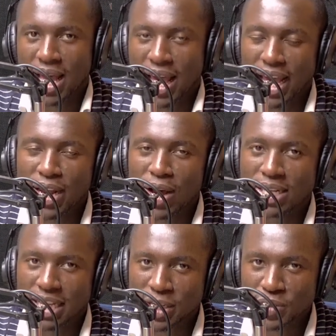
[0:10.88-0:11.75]
in our
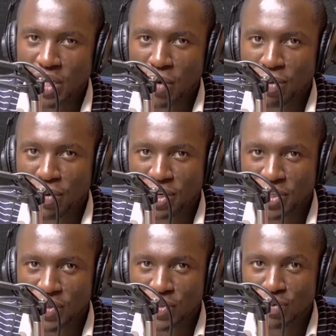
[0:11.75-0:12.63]
day-to-day
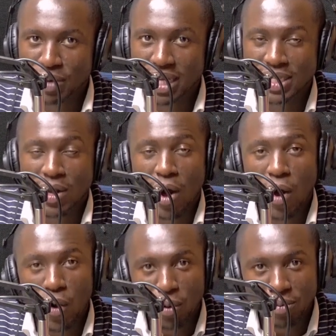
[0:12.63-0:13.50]
operations, be it in our
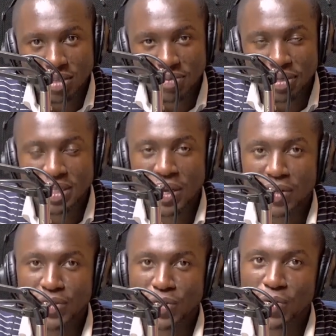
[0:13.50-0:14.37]
homes, be it in
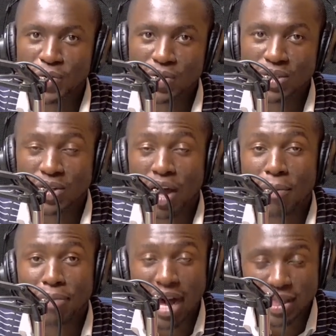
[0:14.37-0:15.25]
our schools, on
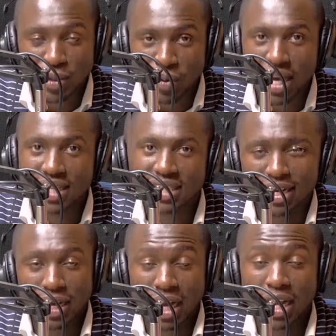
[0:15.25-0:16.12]
our pathways,
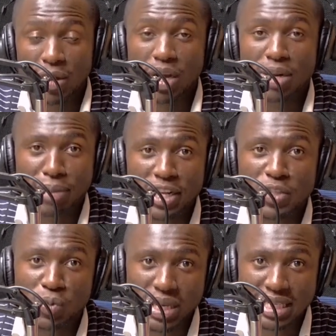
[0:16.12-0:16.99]
and how you can
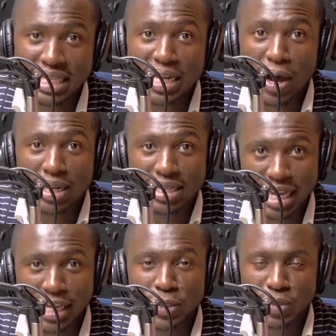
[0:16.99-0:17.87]
manage waste in our
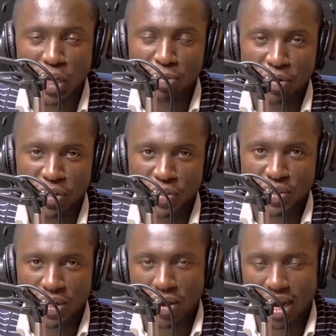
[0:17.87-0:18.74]
day-to-day operations
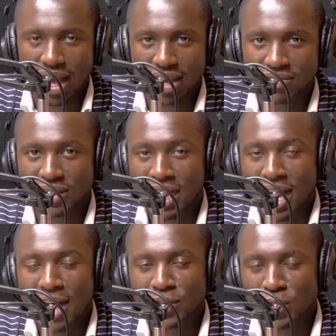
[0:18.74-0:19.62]
in our lives.
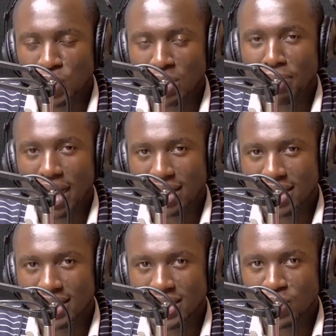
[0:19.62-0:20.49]
And so to unpack
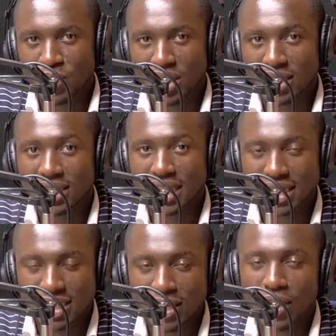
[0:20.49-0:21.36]
this, we
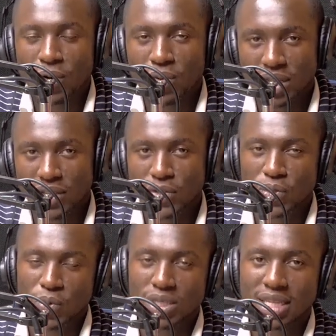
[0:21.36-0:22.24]
sought
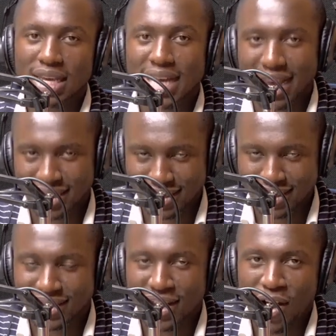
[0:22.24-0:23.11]
the
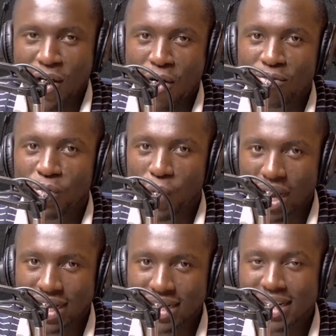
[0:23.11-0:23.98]
guidance of
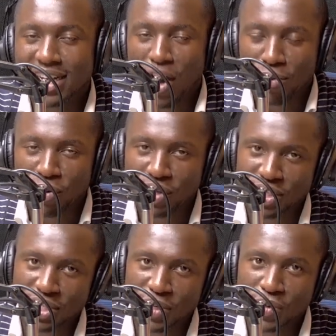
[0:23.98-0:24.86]
one Naomi
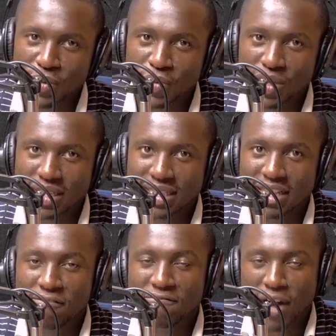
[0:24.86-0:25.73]
Wanjiku, who is
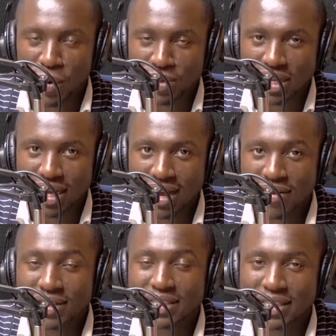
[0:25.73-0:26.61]
the founder
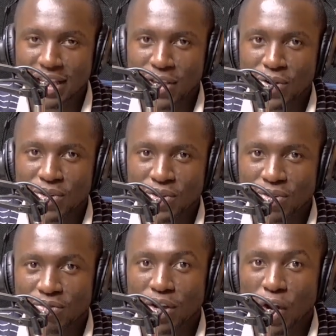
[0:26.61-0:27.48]
and CEO
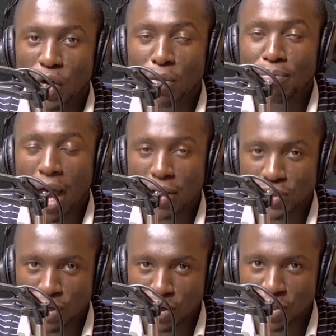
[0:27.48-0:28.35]
of Global
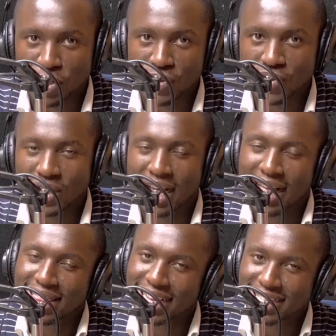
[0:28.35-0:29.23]
Solutions,
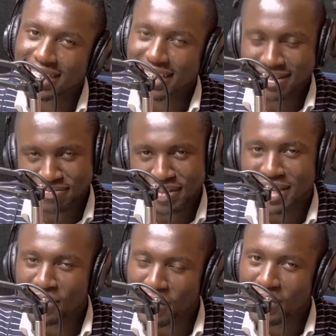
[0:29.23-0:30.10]
that
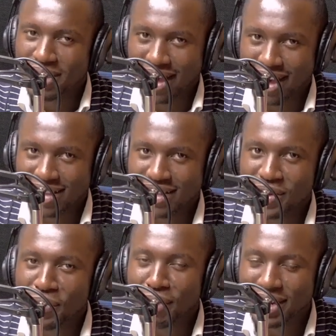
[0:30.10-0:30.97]
in a way or the other
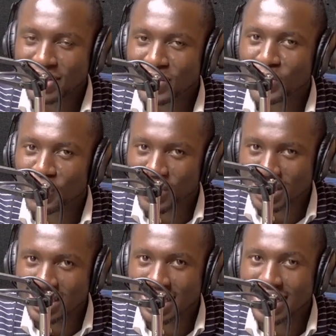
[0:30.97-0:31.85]
manages
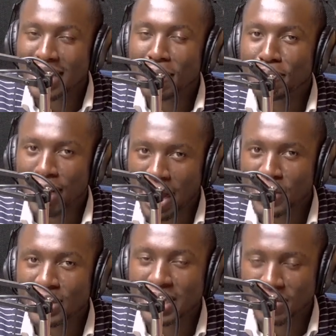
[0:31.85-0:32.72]
waste in a
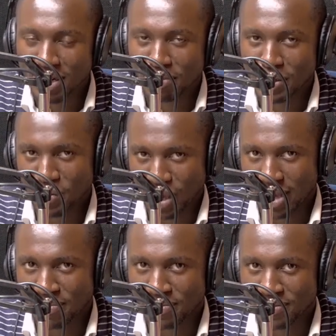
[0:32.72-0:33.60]
biodegradable
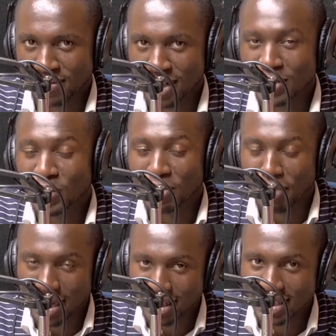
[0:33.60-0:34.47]
way. And to
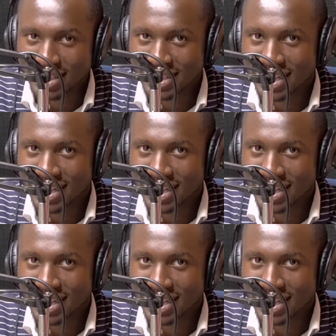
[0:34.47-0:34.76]
unpack this,